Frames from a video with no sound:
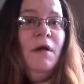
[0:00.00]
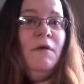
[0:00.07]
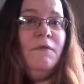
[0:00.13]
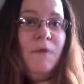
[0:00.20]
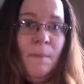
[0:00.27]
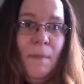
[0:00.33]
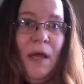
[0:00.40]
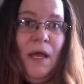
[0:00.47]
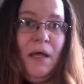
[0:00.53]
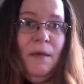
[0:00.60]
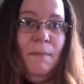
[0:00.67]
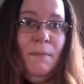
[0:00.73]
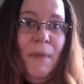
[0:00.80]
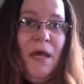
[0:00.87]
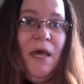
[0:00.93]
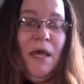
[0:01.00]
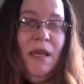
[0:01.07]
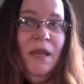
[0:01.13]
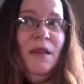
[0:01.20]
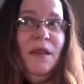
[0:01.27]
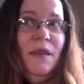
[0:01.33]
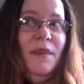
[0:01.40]
for
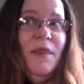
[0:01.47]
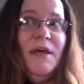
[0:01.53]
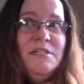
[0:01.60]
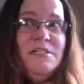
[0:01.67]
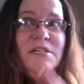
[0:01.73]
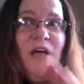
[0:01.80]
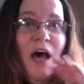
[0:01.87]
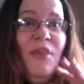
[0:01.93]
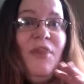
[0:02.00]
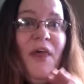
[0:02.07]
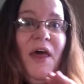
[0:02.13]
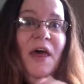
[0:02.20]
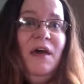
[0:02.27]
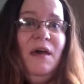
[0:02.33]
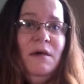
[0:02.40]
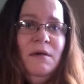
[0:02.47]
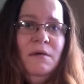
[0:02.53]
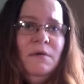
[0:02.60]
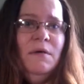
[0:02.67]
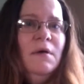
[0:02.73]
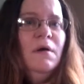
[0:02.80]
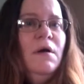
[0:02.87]
making this a thing.
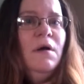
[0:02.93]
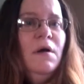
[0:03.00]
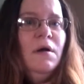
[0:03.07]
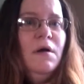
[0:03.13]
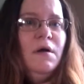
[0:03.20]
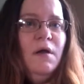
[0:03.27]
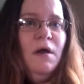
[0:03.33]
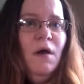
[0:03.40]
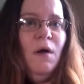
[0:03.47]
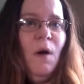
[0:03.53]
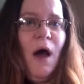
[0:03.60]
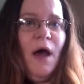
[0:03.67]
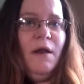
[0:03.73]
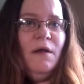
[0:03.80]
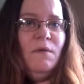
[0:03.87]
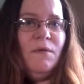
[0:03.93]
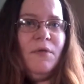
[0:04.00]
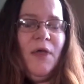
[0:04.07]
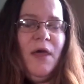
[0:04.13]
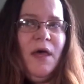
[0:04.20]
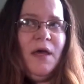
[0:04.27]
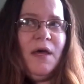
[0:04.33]
I don't
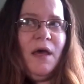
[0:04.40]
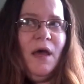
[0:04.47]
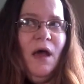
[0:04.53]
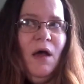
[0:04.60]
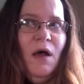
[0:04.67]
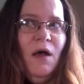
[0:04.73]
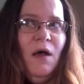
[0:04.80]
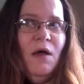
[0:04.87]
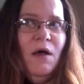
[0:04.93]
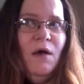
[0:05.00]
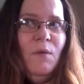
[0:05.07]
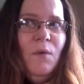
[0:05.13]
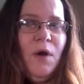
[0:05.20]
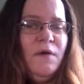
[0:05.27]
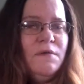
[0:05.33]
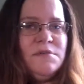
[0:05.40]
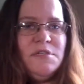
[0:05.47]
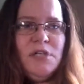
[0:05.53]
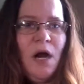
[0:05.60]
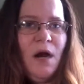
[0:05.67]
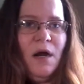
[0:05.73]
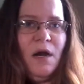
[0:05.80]
think it would have
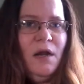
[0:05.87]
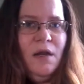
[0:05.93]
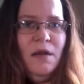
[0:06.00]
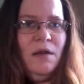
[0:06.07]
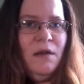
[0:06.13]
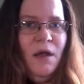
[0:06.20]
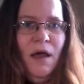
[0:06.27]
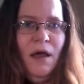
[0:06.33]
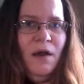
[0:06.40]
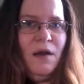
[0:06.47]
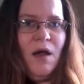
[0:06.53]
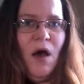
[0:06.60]
started and